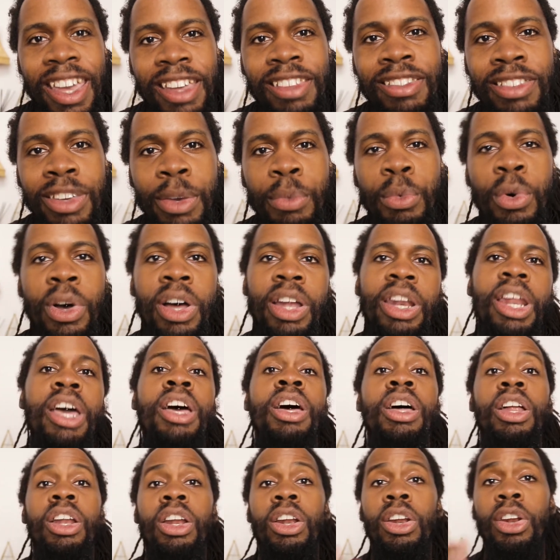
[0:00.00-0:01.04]
easy one.
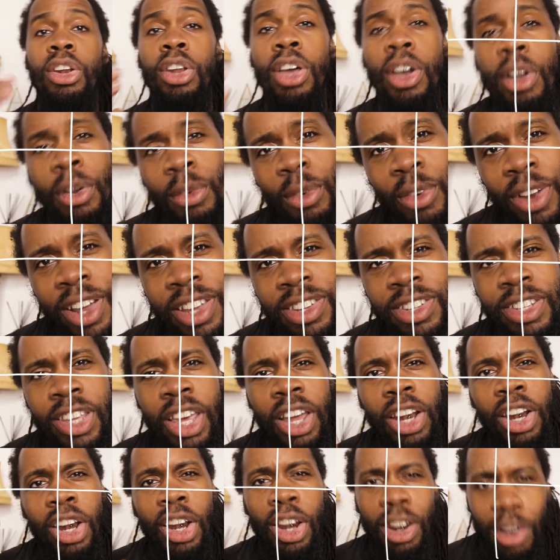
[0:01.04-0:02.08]
Low
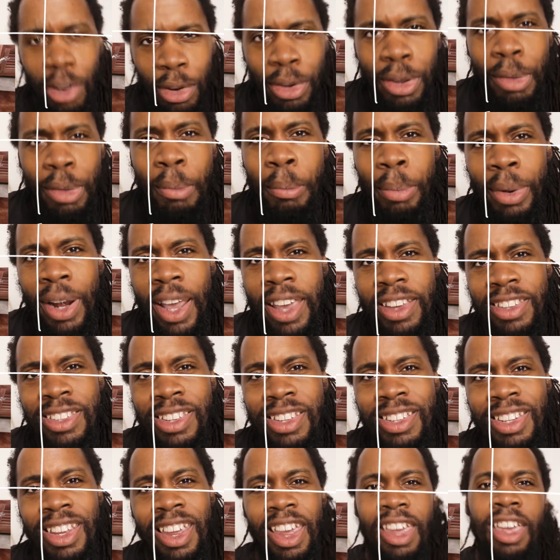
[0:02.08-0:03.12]
risk, low
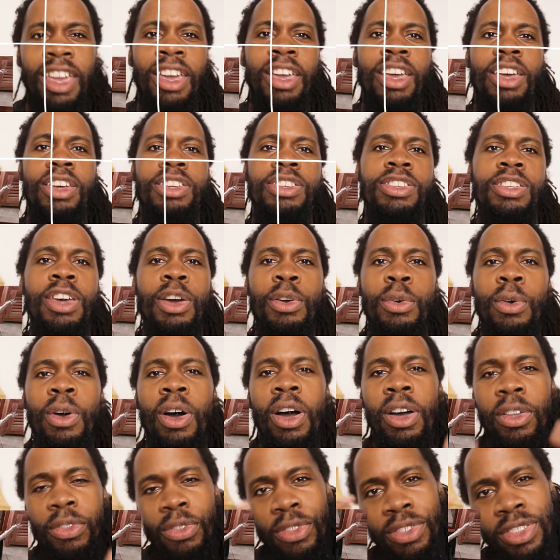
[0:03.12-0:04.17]
complexity. So
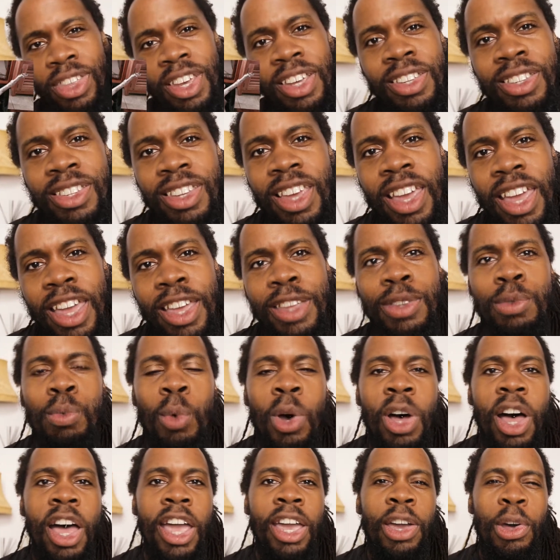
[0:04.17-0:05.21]
this is
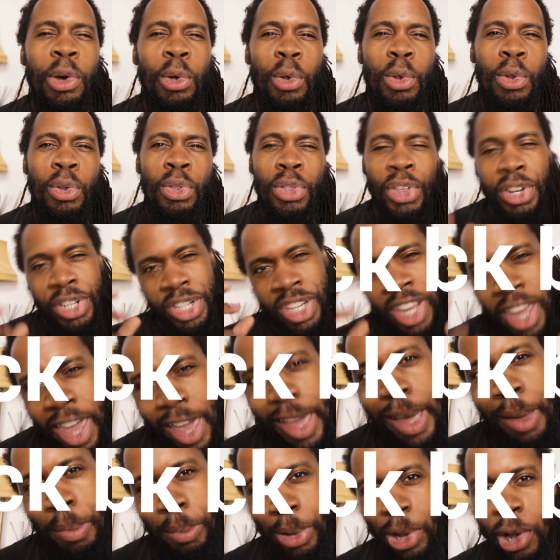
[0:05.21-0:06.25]
what I call the
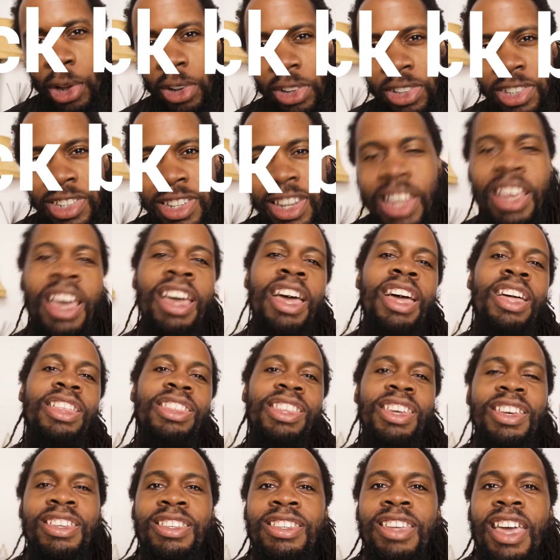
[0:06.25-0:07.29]
Tickbox.
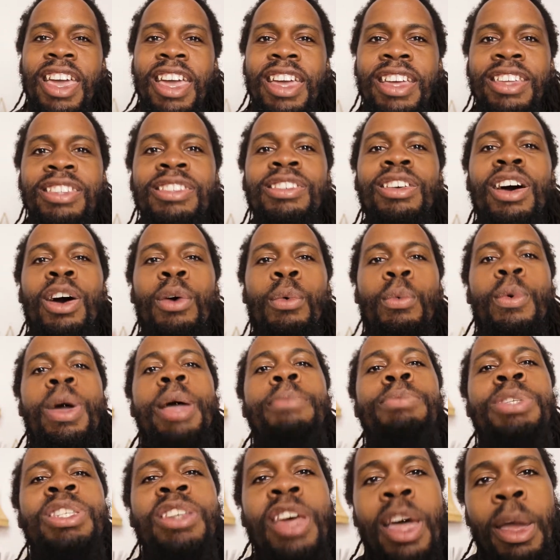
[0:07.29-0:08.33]
This is a
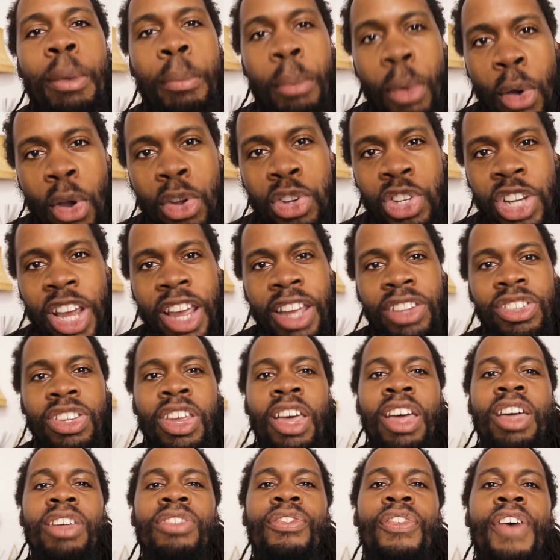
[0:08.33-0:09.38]
website project
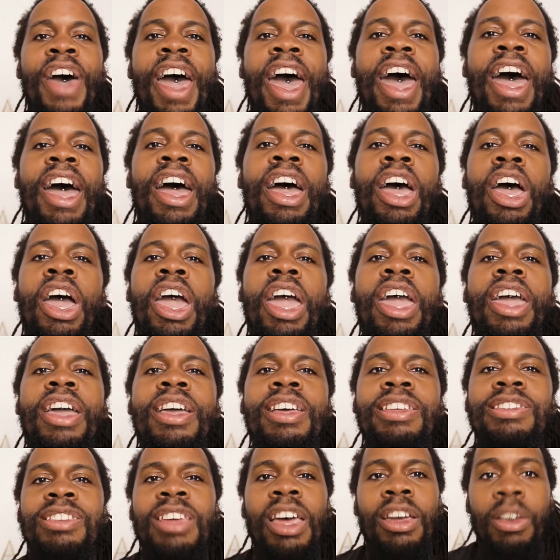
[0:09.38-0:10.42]
that
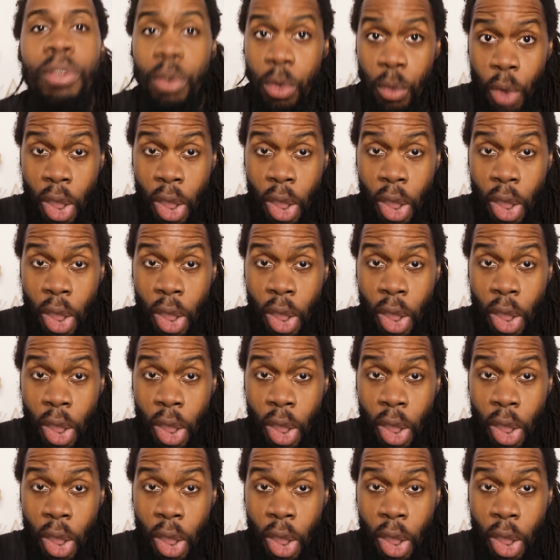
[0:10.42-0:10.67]
is